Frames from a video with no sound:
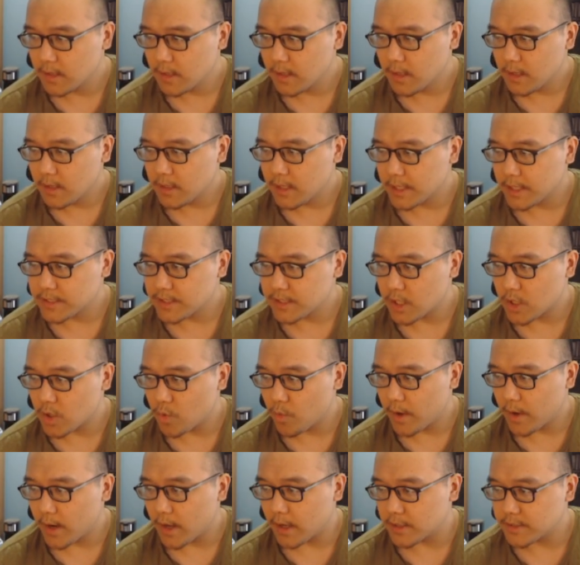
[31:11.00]
Let's see,
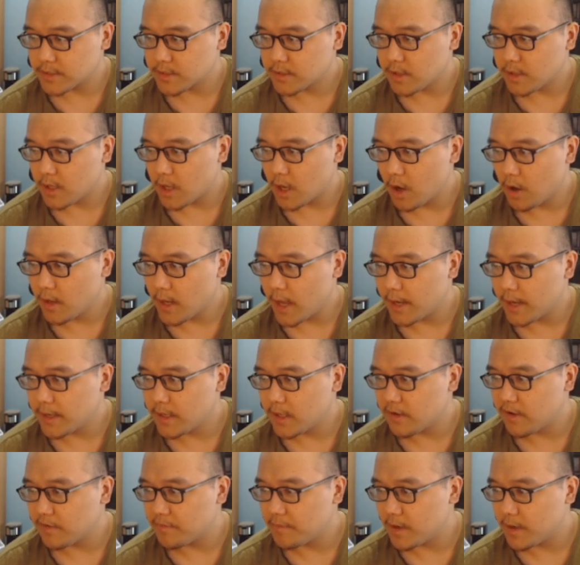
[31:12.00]
what else? The whole
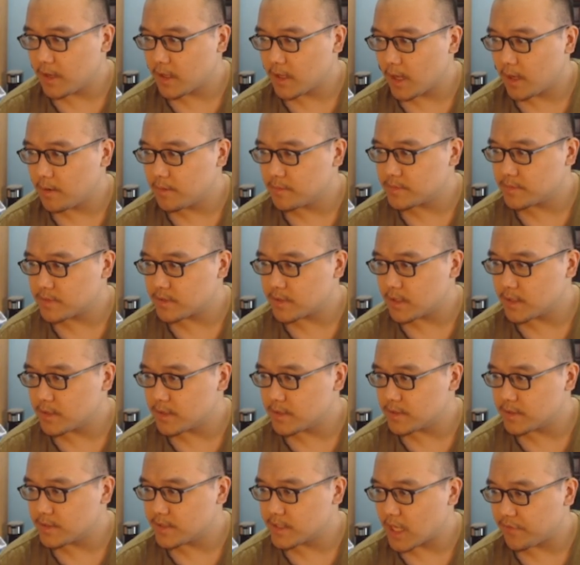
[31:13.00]
idea of minigames
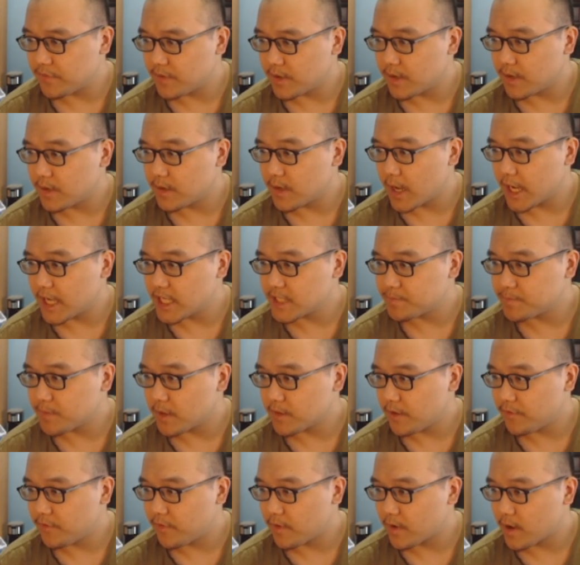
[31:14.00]
is definitely nice, but
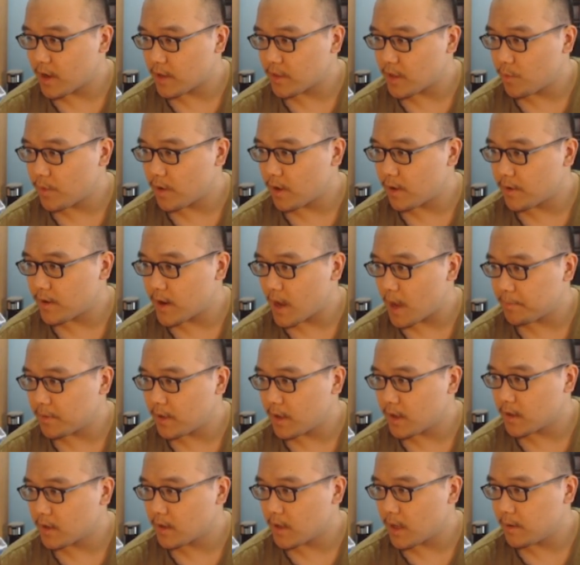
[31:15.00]
they forgot that we are not
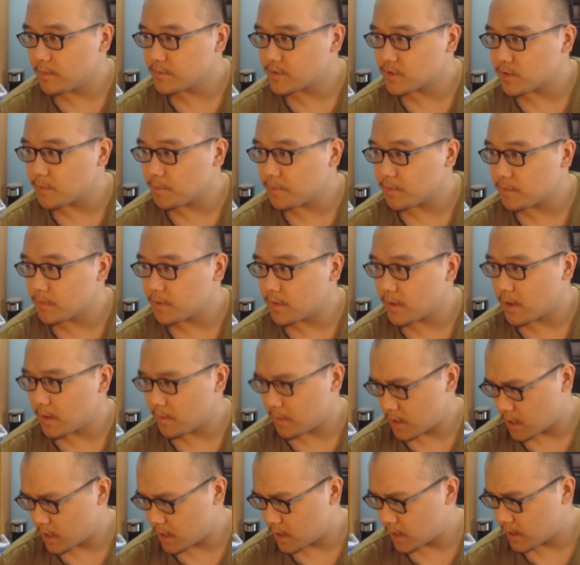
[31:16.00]
playing games
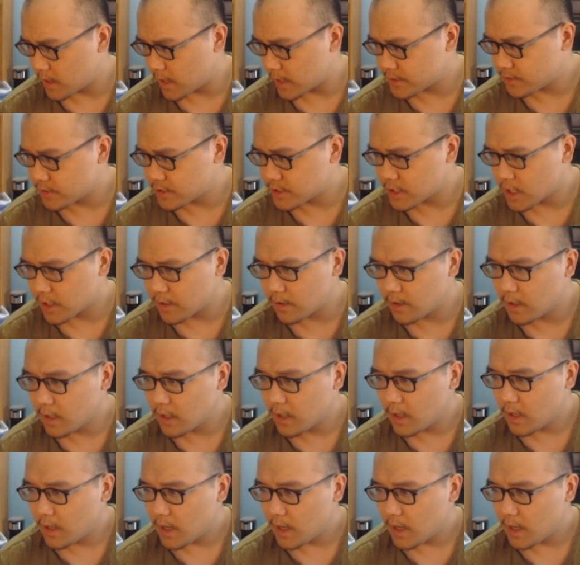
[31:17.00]
next to each other,